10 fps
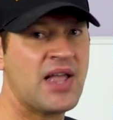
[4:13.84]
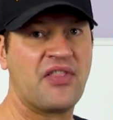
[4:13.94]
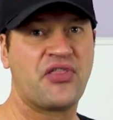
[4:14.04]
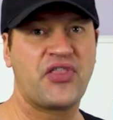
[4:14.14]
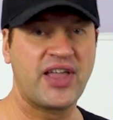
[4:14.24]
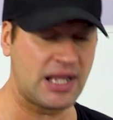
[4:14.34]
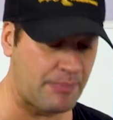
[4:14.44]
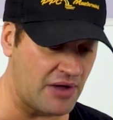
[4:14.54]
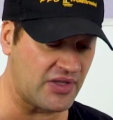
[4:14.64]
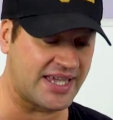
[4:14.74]
and think
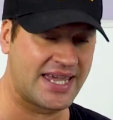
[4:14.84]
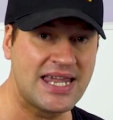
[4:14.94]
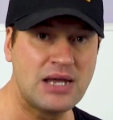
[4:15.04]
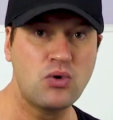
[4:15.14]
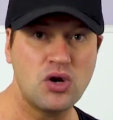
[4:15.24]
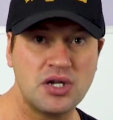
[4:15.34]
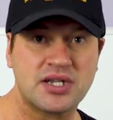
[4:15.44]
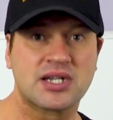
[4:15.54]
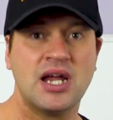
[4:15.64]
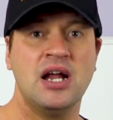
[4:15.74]
about the
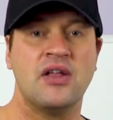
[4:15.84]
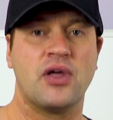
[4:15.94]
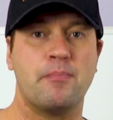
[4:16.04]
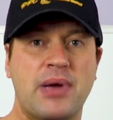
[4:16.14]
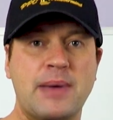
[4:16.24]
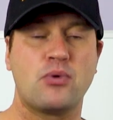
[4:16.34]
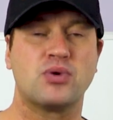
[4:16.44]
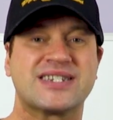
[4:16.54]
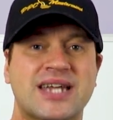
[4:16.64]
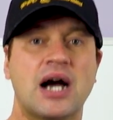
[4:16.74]
keywords that people
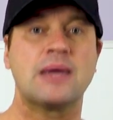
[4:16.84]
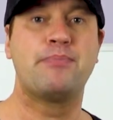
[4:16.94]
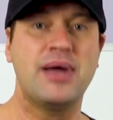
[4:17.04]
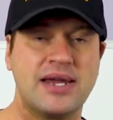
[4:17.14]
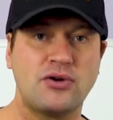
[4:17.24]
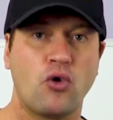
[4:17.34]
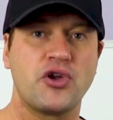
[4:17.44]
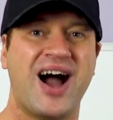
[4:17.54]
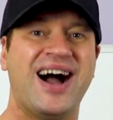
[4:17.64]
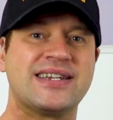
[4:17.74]
would type in, or
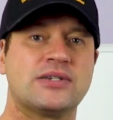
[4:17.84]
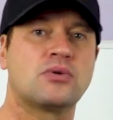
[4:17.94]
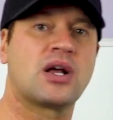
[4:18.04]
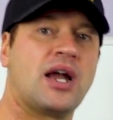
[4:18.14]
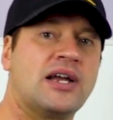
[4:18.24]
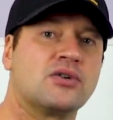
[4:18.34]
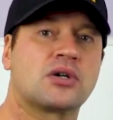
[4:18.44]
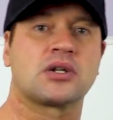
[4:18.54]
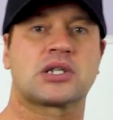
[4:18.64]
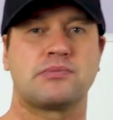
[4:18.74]
your ideal client or
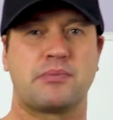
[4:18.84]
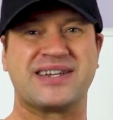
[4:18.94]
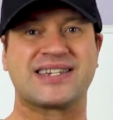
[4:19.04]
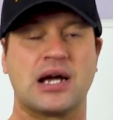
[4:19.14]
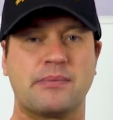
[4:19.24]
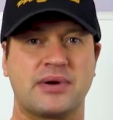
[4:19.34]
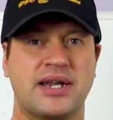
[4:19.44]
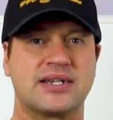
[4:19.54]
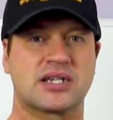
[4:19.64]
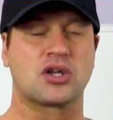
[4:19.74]
customer be typing
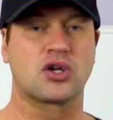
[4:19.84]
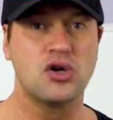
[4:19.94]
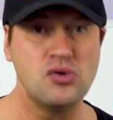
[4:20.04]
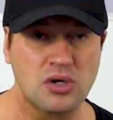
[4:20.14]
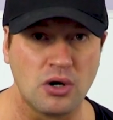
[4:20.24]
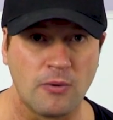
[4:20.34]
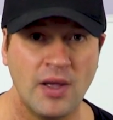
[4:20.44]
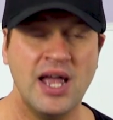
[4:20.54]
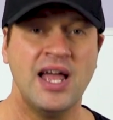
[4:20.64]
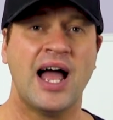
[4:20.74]
into Google.
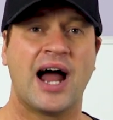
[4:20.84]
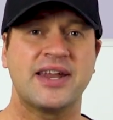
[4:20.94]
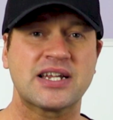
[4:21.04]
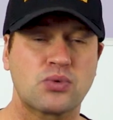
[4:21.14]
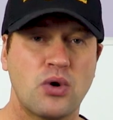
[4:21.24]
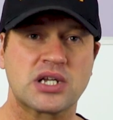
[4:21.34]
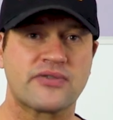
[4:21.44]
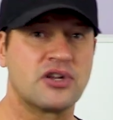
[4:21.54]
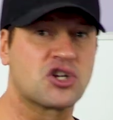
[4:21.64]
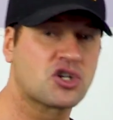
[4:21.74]
And this works
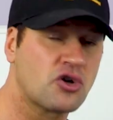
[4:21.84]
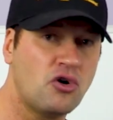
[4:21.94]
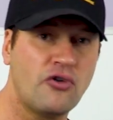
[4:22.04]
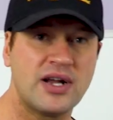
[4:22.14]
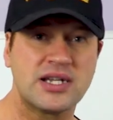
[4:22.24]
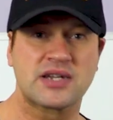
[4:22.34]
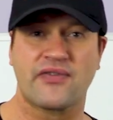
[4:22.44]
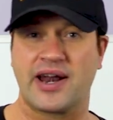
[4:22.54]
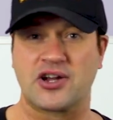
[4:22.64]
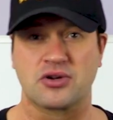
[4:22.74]
for insurance,
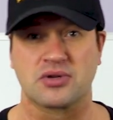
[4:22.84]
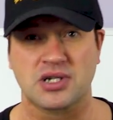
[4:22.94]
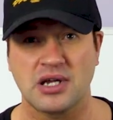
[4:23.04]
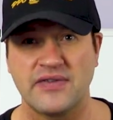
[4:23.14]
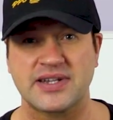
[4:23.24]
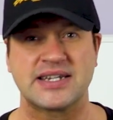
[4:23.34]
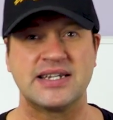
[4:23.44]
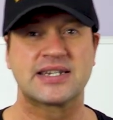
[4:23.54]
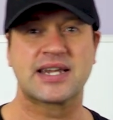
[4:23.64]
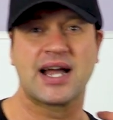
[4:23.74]
financial
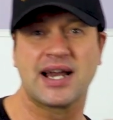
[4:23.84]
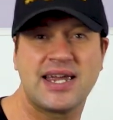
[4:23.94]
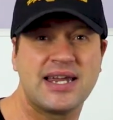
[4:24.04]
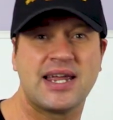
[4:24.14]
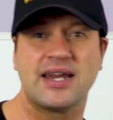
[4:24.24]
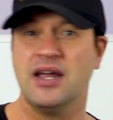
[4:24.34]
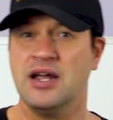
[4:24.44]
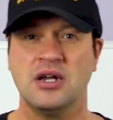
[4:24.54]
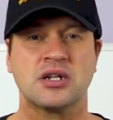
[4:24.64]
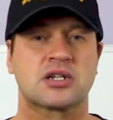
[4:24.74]
services, cleaning,
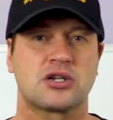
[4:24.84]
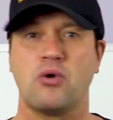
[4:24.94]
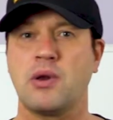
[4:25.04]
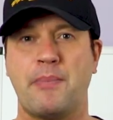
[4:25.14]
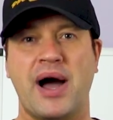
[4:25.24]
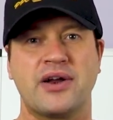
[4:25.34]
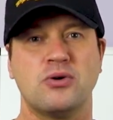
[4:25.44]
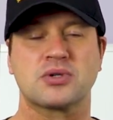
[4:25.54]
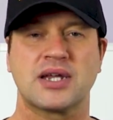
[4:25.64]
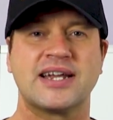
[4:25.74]
solar
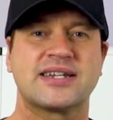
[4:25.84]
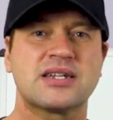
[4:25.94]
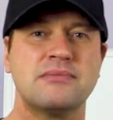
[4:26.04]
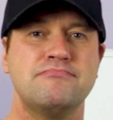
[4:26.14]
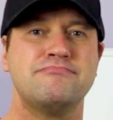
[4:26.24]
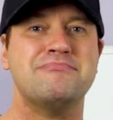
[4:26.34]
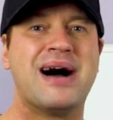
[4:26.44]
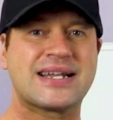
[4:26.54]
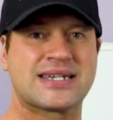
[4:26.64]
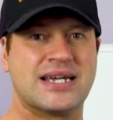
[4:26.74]
panels. It doesn't
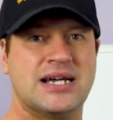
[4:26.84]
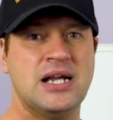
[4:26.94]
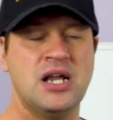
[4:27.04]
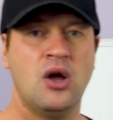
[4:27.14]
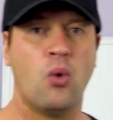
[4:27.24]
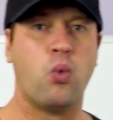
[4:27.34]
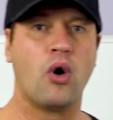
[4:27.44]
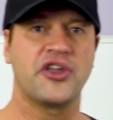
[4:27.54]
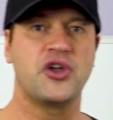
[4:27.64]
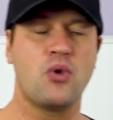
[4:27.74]
matter
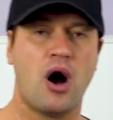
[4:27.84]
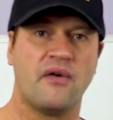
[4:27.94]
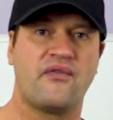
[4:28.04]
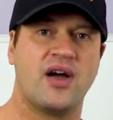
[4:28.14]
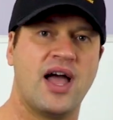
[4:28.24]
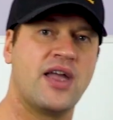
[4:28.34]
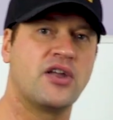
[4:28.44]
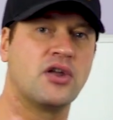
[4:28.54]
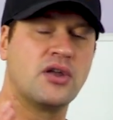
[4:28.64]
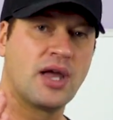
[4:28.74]
what you offer.
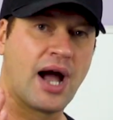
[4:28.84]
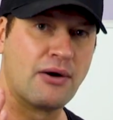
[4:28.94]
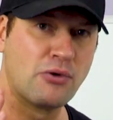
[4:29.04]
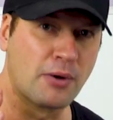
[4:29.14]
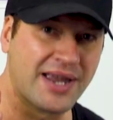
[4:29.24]
I will